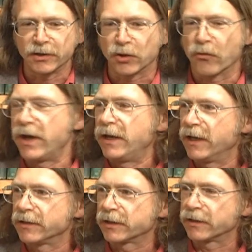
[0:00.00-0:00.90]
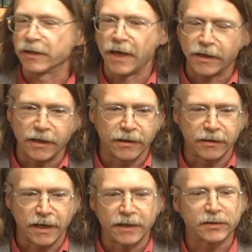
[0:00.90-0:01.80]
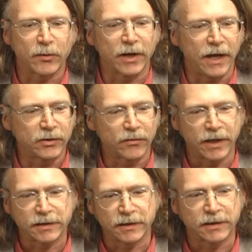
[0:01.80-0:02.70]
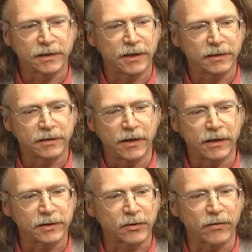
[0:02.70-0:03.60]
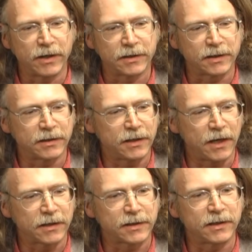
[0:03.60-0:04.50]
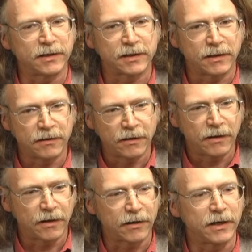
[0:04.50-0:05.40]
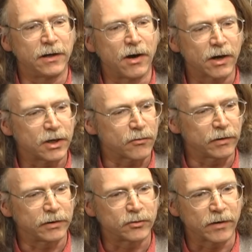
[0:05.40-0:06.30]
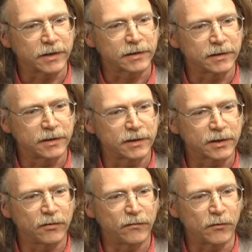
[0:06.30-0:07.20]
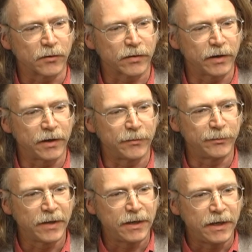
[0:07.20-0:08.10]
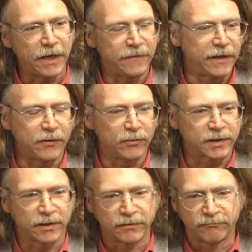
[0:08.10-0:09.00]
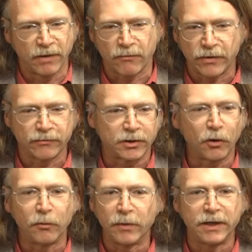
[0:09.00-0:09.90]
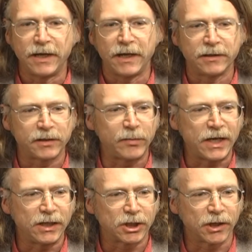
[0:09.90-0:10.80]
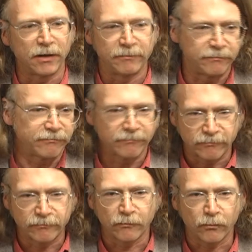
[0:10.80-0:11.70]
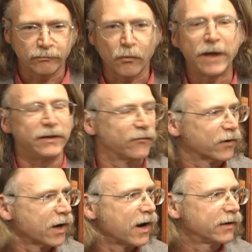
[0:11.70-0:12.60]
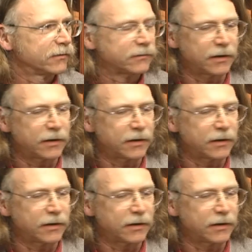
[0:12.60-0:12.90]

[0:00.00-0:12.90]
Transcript: as great as the Getty, uh, Gettysburg Address. It's it's not as great as it, as his uh, inaugural addresses and so forth, um, and that it was a, a rather dull, mundane speech, um, mm-hmm. rightly forgotten.